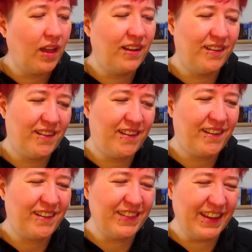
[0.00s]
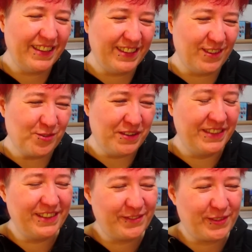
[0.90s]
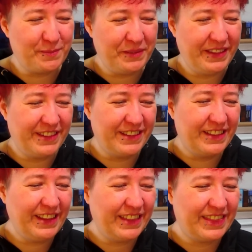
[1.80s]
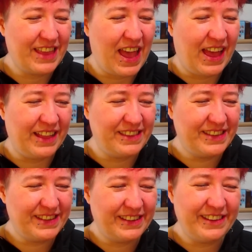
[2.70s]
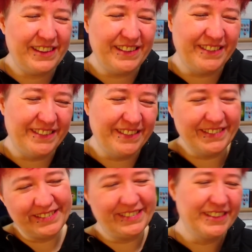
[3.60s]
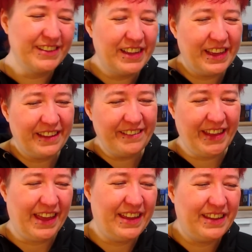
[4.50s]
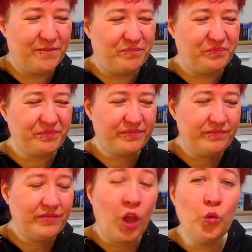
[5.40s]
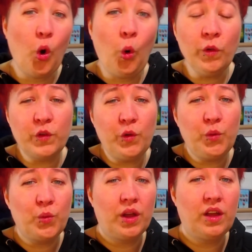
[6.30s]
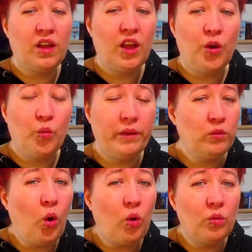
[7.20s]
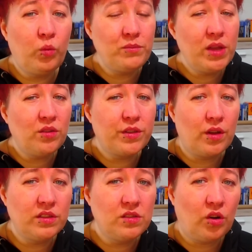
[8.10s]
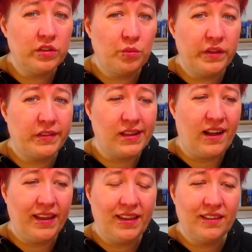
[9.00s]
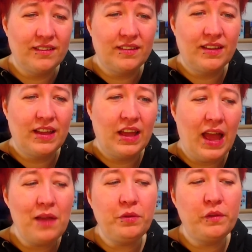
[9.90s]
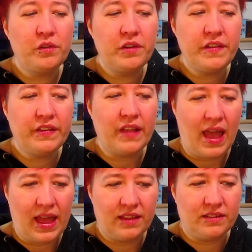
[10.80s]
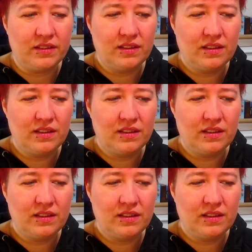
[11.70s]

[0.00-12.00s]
Oh, that's a wonderful picture. Look at that. You okay? Also, when when we all thought the doctor was dying, I was very sad,